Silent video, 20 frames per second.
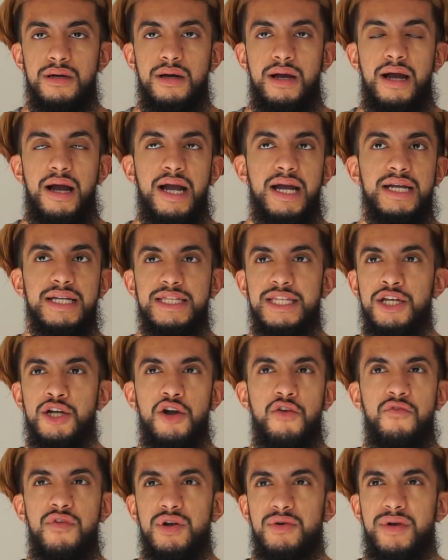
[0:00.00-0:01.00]
I can think
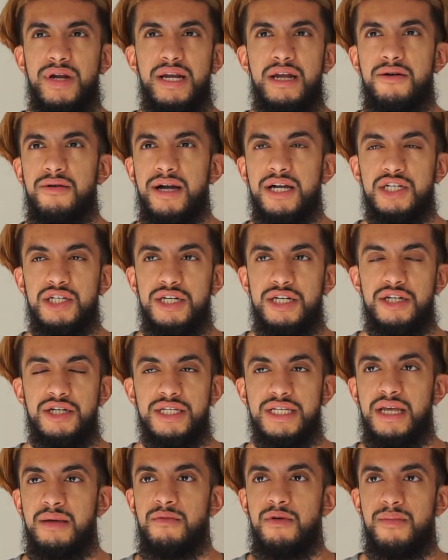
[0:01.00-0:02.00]
of one right now actually just
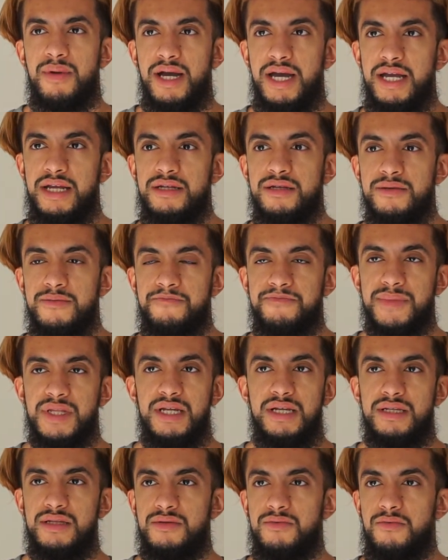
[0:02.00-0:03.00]
came in my head.
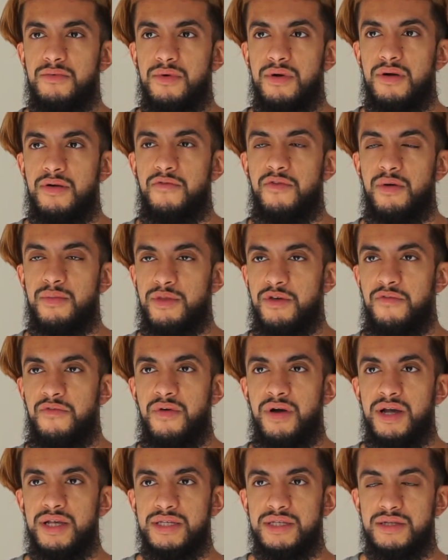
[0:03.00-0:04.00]
Is from the
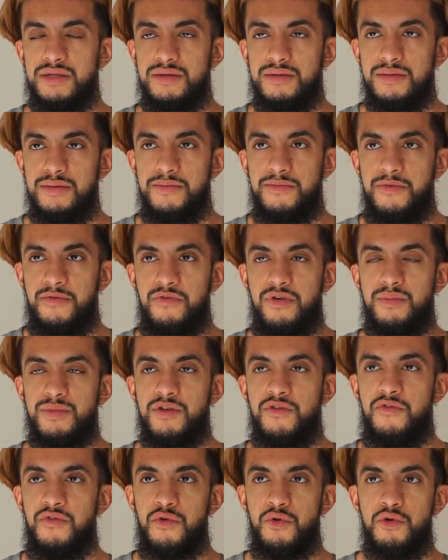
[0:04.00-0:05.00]

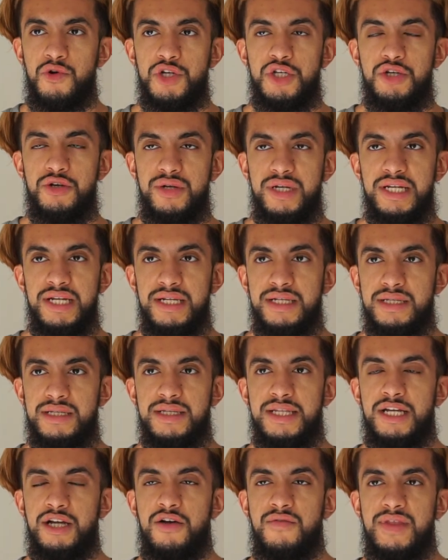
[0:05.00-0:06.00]
floor to your knees,
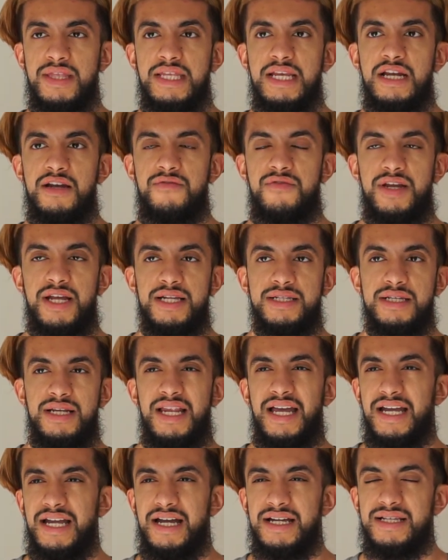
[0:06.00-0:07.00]
think of the deadlift
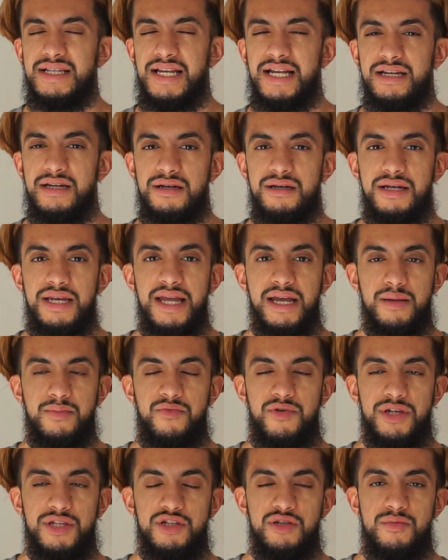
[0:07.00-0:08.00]
as like a leg
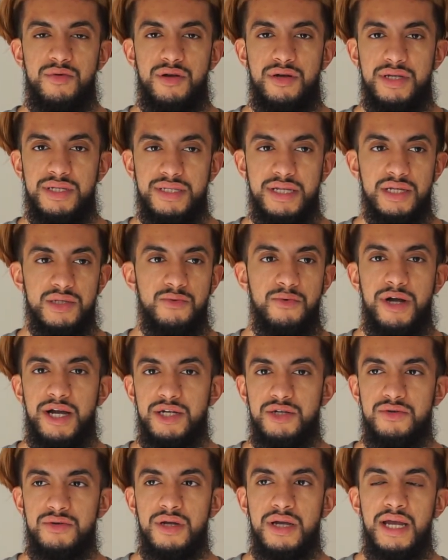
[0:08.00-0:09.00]
press, to be honest. That's what I
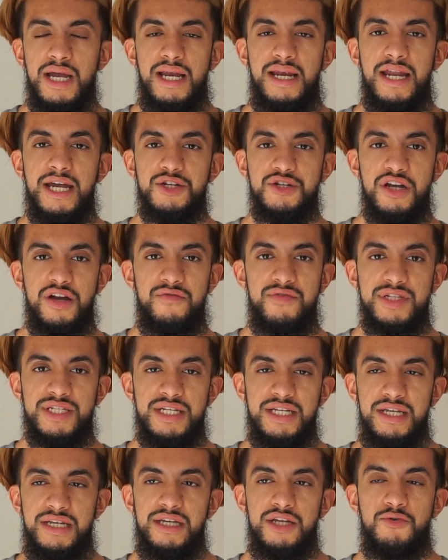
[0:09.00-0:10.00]
do. Leg drive is
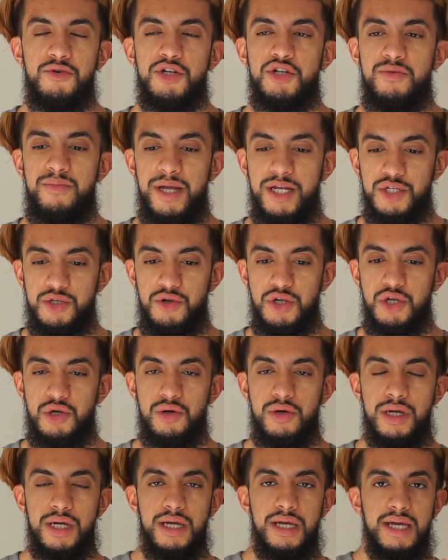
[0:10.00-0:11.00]
key. You want to make sure your
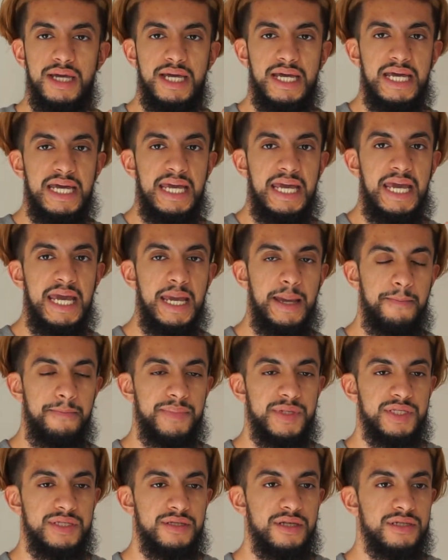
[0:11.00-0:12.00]

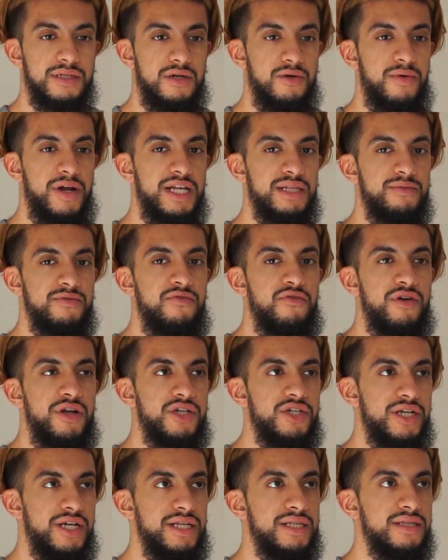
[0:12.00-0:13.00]
hips doesn't rise before your
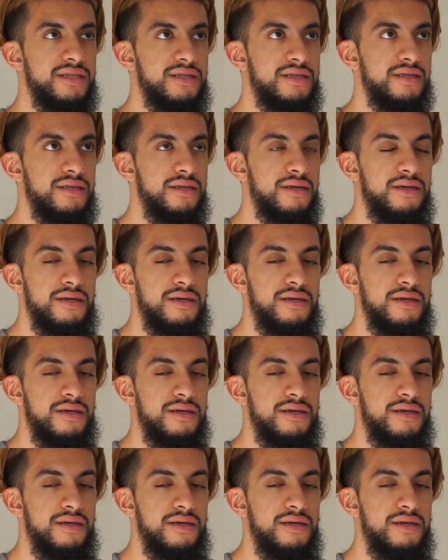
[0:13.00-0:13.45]
chests.